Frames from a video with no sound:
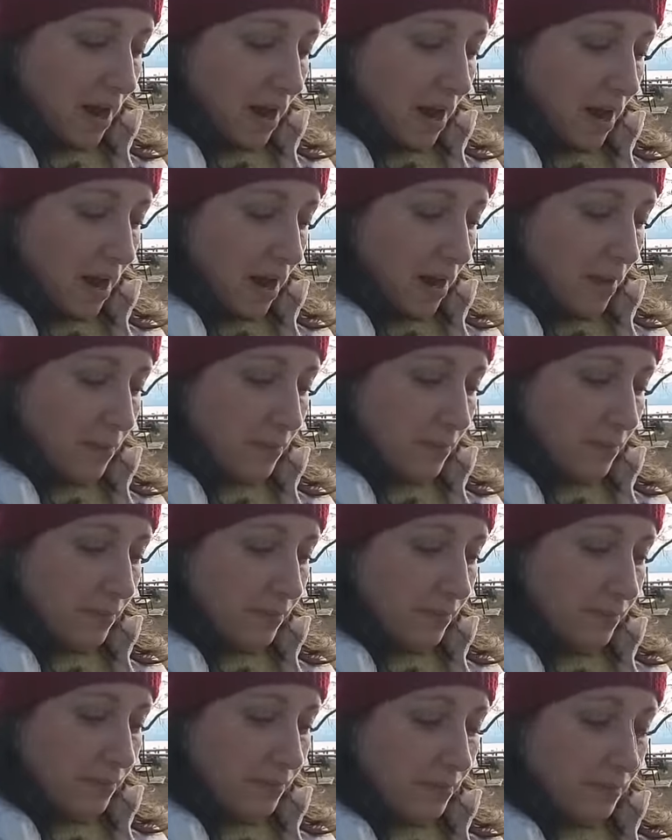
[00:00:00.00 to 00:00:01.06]

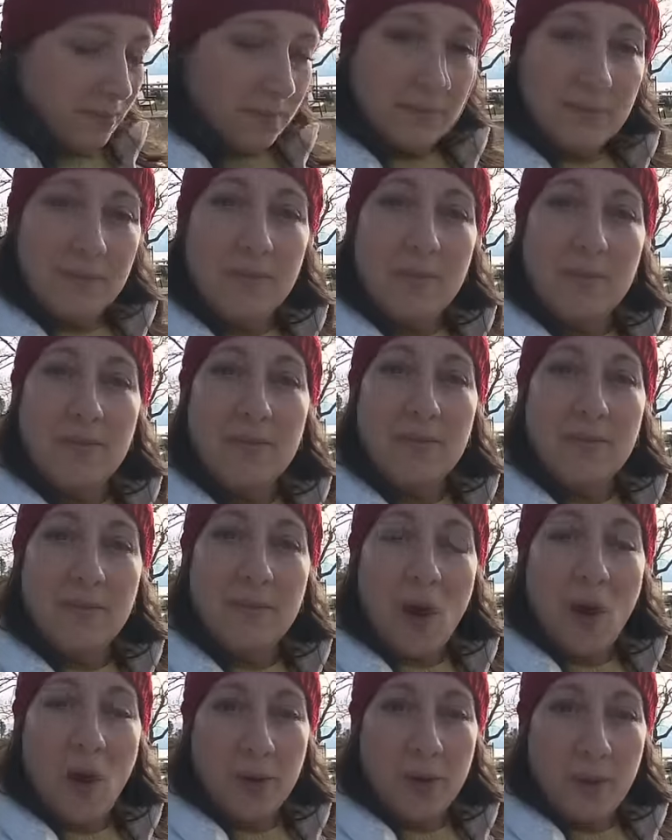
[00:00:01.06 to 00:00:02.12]

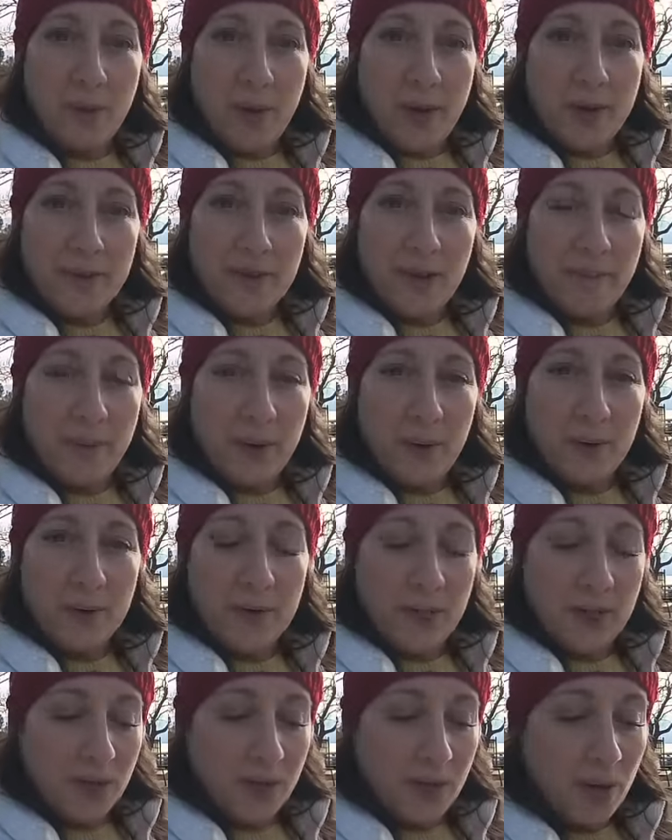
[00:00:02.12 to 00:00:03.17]
all the plans
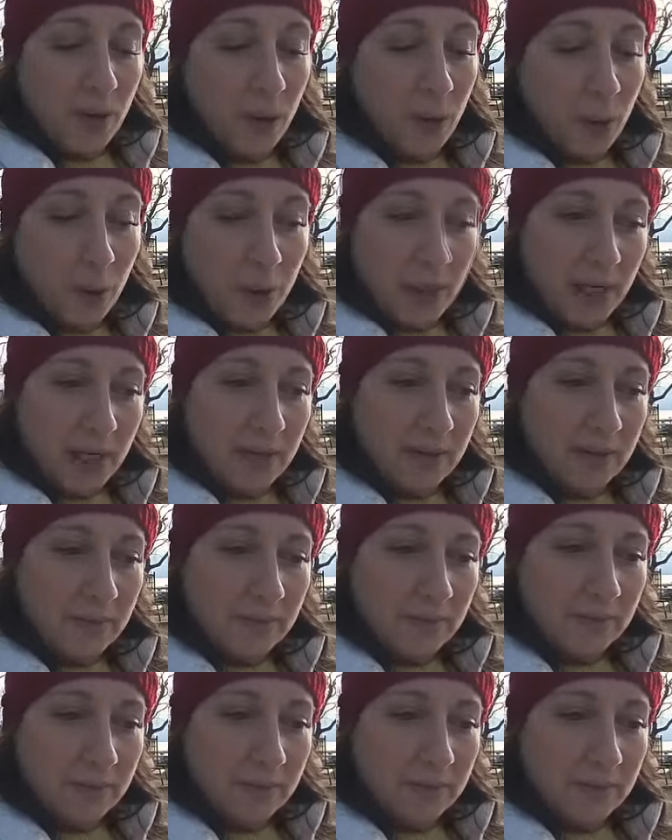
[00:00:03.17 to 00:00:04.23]
about cooking
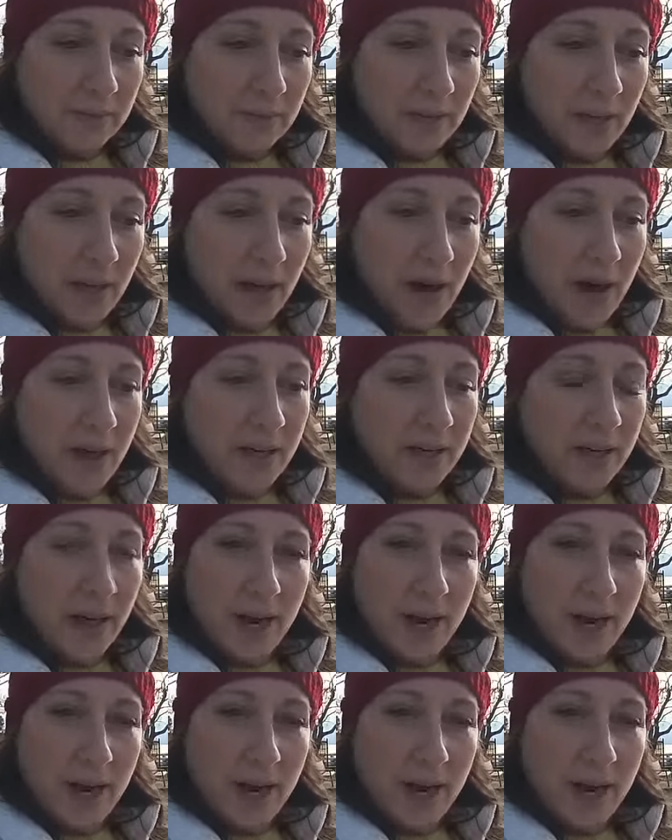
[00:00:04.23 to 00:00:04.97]
are